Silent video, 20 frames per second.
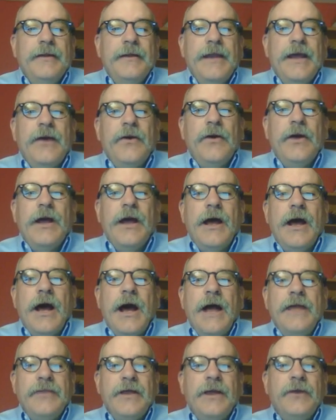Now,
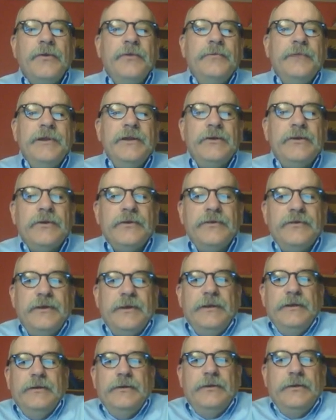I thought it would be
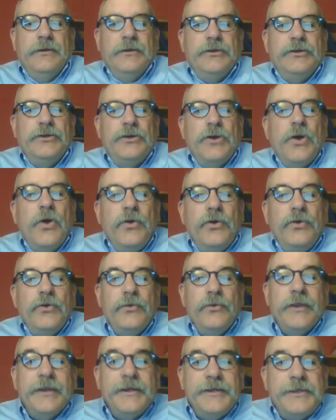interesting to show
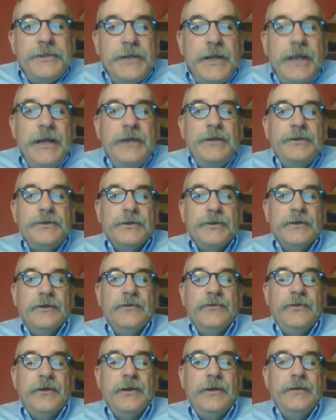you the
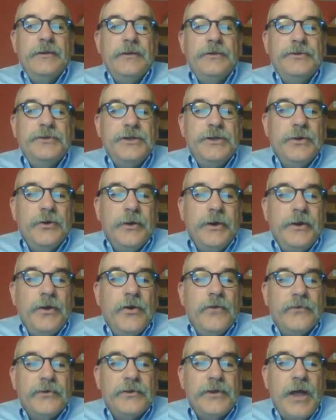changes in the geoid
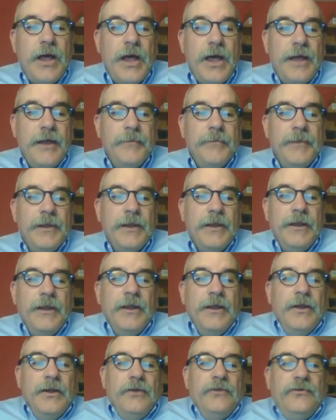over time.
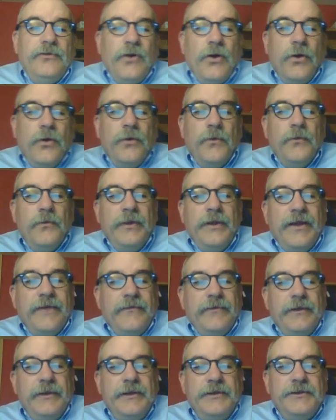So we
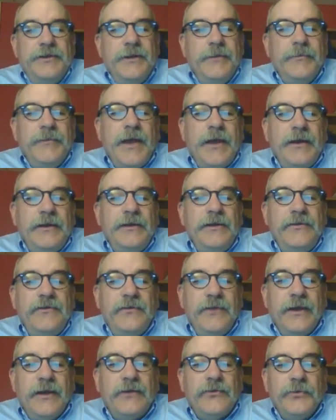have
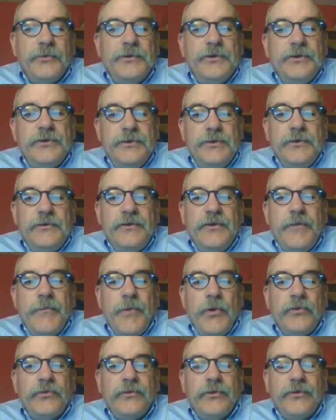EGM96, which is used in
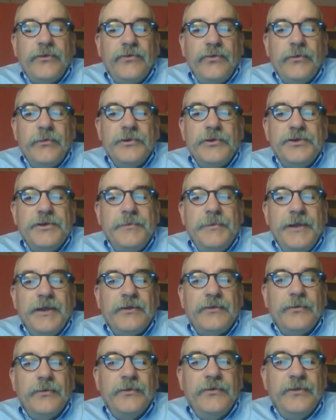most consumer
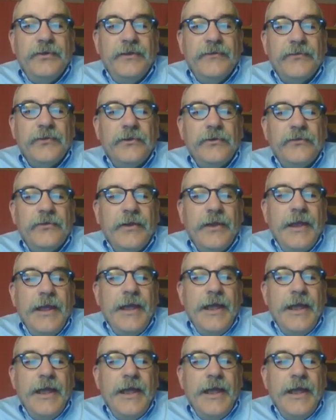GPS receivers.